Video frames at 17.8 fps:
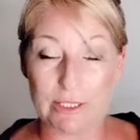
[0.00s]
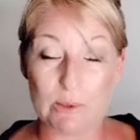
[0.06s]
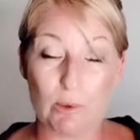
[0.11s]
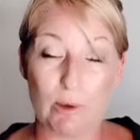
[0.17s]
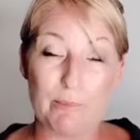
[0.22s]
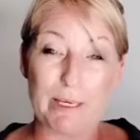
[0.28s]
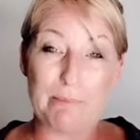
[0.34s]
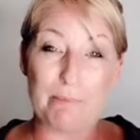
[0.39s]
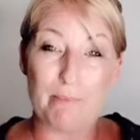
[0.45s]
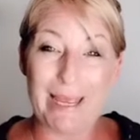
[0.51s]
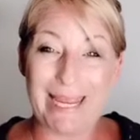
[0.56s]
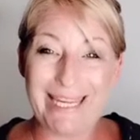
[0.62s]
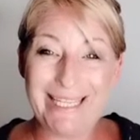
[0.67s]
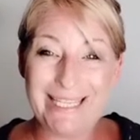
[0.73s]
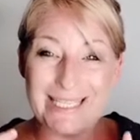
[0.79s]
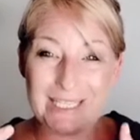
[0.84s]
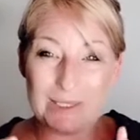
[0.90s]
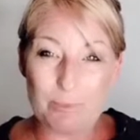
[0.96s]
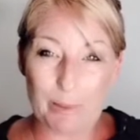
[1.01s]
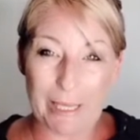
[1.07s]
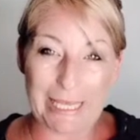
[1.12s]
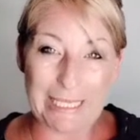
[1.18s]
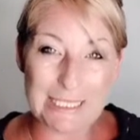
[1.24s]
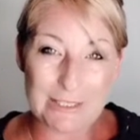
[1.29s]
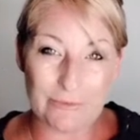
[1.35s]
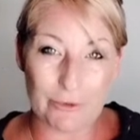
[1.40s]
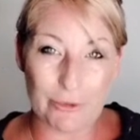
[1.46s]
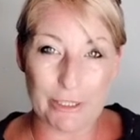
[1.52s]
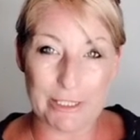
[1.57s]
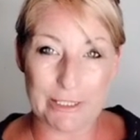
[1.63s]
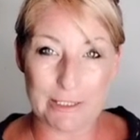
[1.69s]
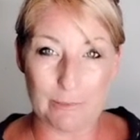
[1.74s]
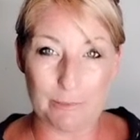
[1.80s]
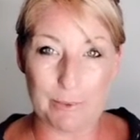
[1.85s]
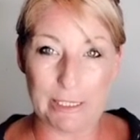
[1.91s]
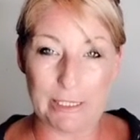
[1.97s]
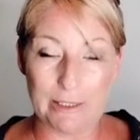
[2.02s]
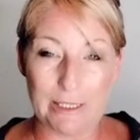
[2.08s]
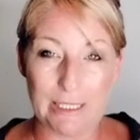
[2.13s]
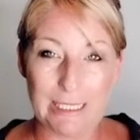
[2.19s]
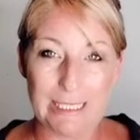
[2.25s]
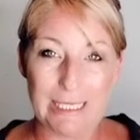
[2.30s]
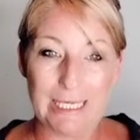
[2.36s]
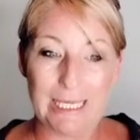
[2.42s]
when we make space for it to be there,